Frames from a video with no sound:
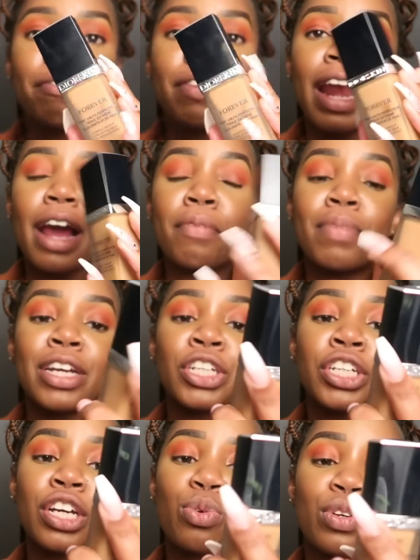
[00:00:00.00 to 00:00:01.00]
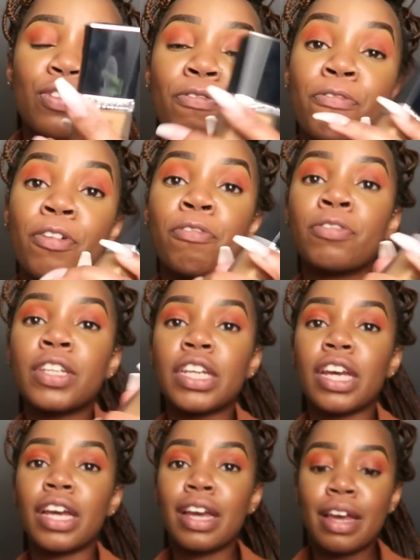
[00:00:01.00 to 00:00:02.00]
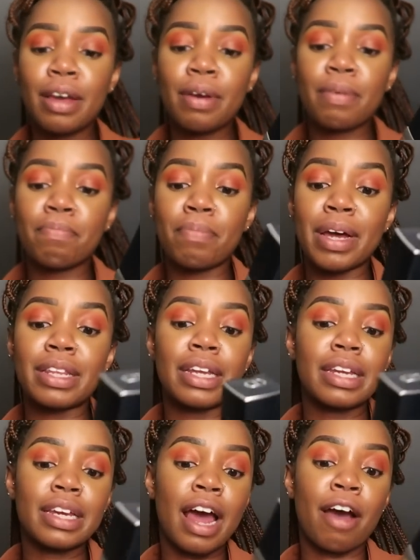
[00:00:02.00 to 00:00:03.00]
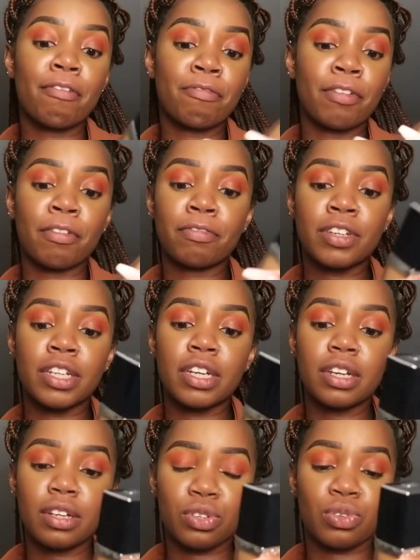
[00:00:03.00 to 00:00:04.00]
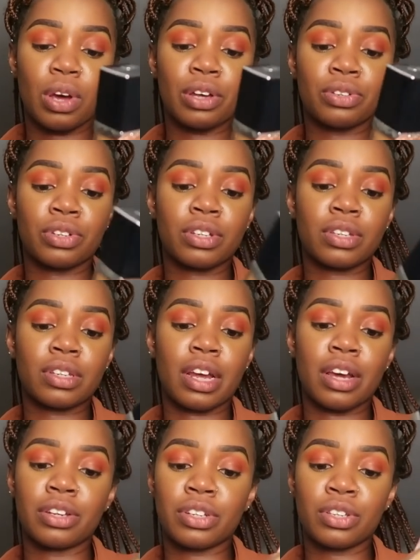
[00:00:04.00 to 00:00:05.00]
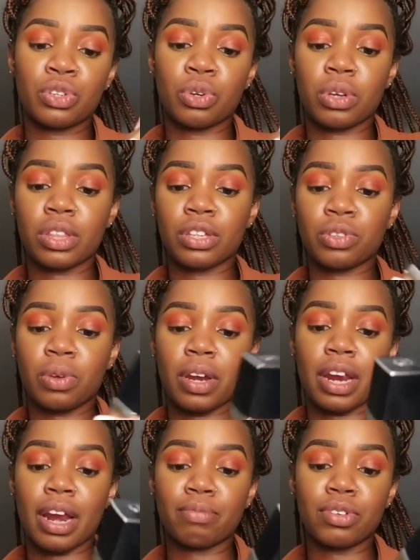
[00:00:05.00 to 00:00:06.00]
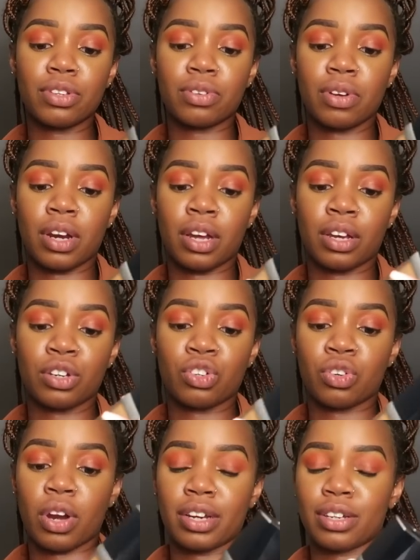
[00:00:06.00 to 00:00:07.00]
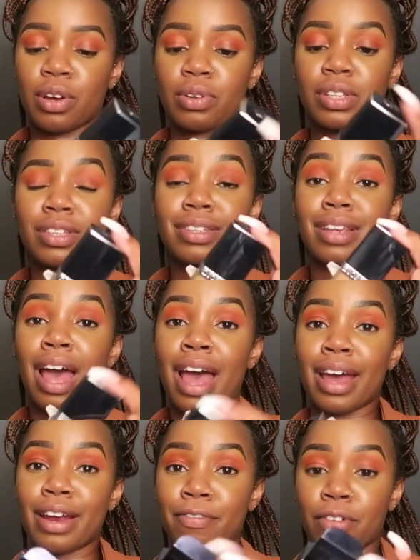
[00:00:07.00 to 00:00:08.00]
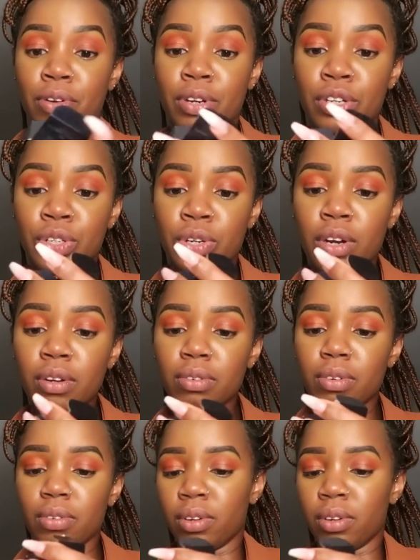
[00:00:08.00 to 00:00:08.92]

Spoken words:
I feel like my shade was 50, but they didn't have 50, so I just took this one and I'm just gonna try it out. This is a high-end foundation.